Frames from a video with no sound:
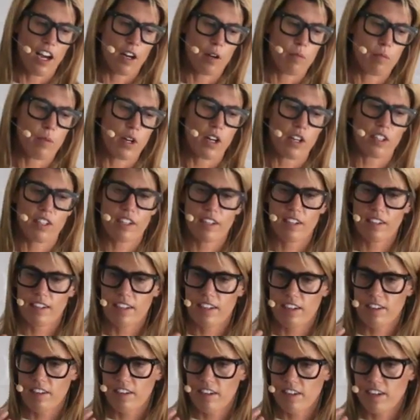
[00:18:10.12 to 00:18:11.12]

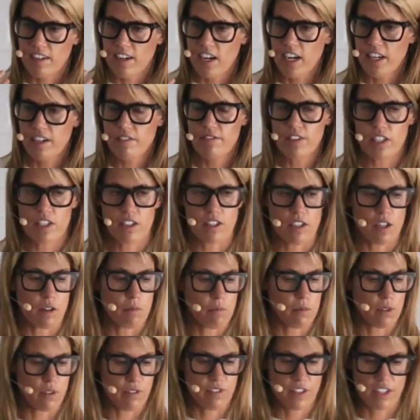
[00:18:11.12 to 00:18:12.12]
Kind of
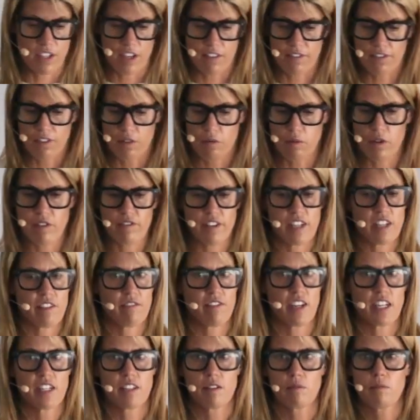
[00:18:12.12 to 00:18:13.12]
example of stuff that we've
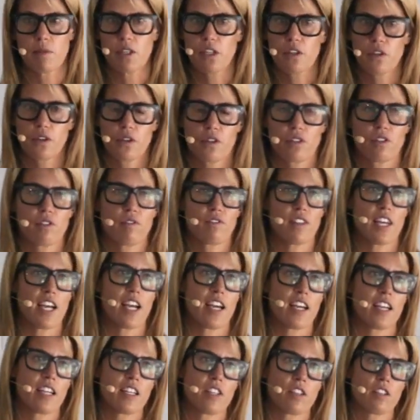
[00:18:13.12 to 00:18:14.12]
innovated because of
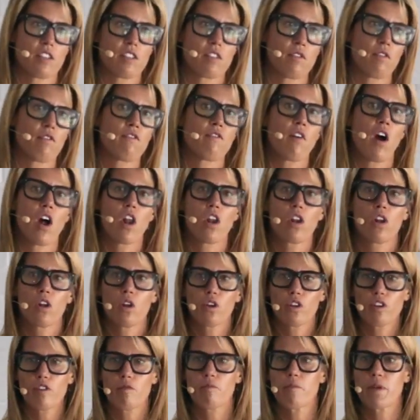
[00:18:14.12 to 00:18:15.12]
that is a
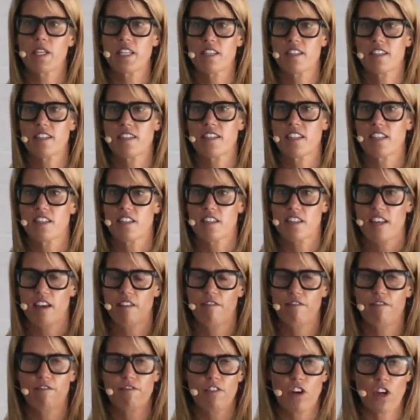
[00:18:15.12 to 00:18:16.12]
lot of businesses,
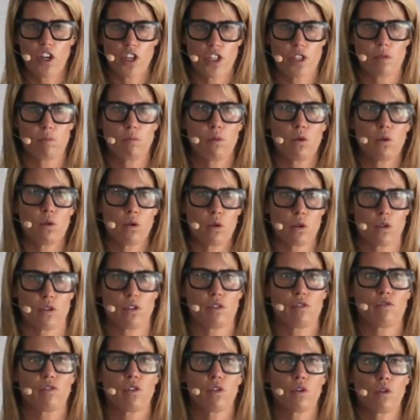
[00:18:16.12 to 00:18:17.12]
their first
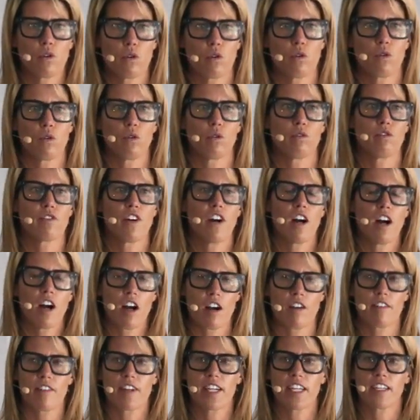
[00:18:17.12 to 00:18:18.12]
port of call for
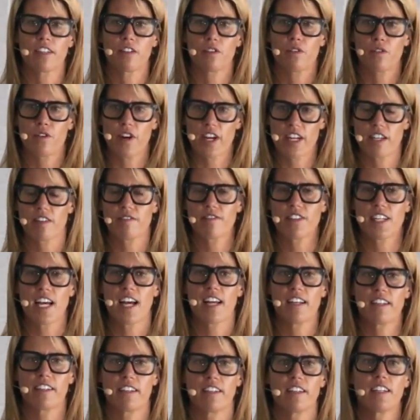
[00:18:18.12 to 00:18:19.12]
hiring creative
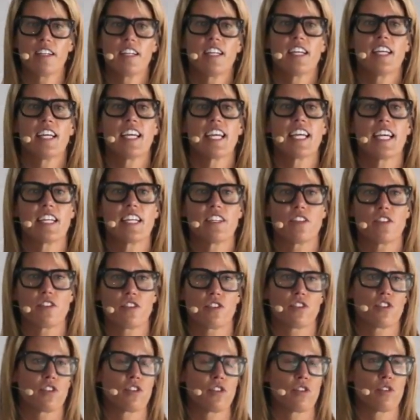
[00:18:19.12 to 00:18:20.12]
talent
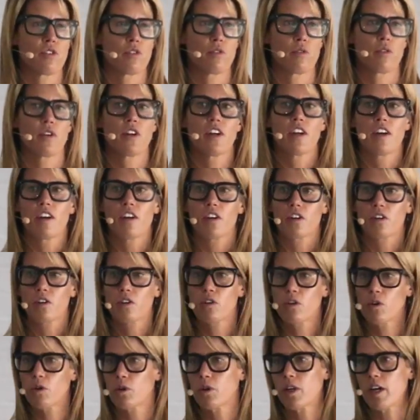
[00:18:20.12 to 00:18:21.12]
is to
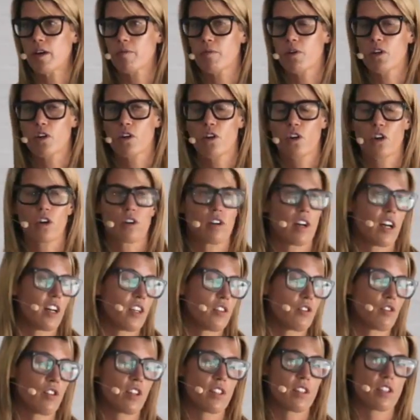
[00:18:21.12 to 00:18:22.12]
call up
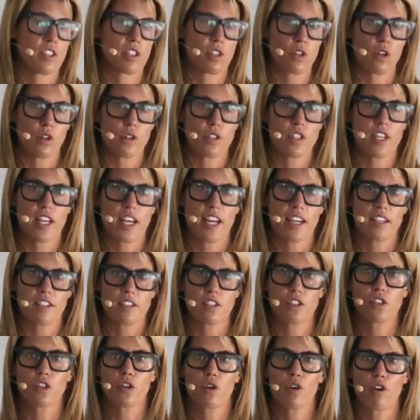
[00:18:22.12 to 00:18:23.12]
trusted
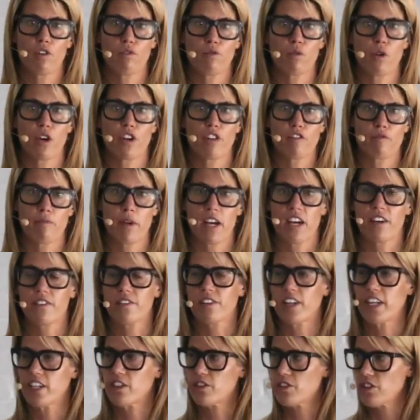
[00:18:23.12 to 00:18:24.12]
contacts and go off word of
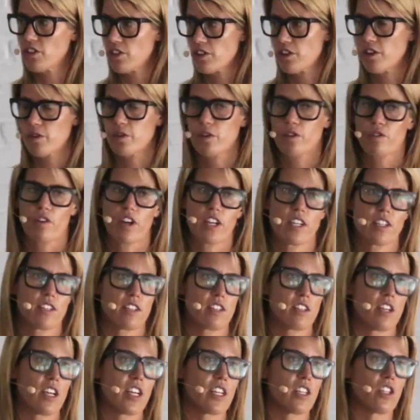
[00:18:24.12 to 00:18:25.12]
mouth, like, do you know a great
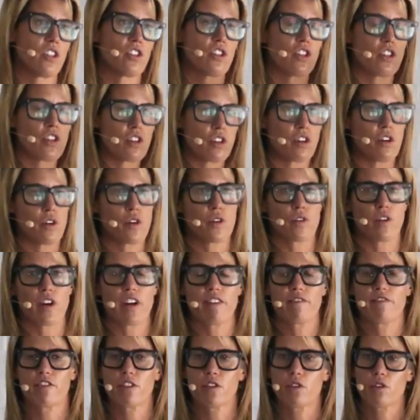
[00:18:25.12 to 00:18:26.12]
designer? Do you know a
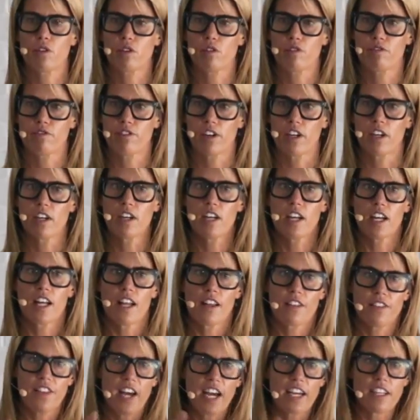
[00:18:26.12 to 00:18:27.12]
great photographer?
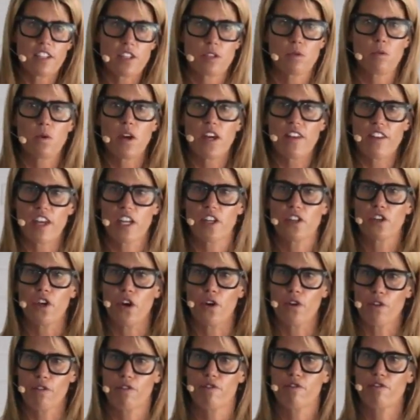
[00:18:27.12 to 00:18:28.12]
That's where they
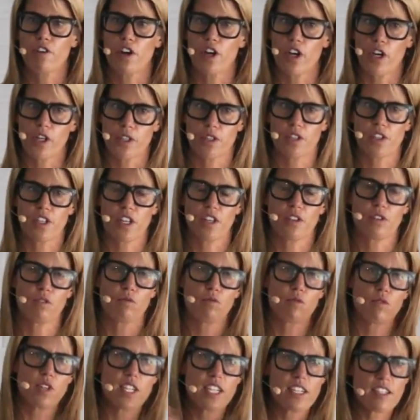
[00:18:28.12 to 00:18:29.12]
go first. And
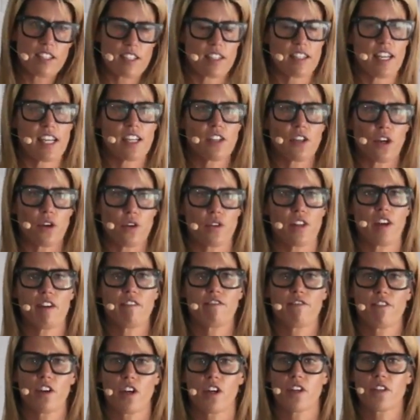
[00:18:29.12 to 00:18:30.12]
the reason they go there
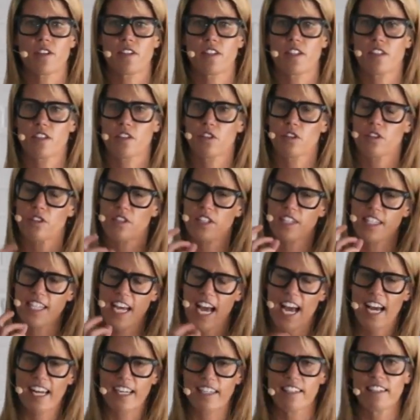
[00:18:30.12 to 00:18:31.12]
first is because
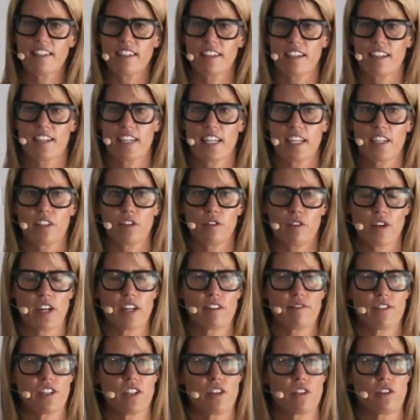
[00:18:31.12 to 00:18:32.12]
talent in
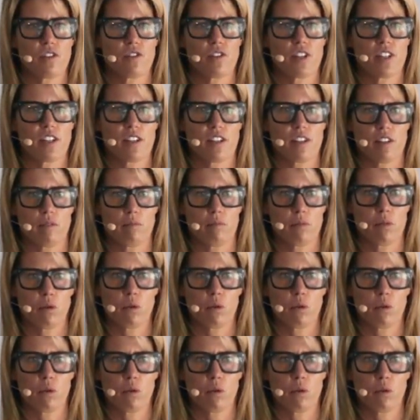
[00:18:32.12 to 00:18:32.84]
creative industries is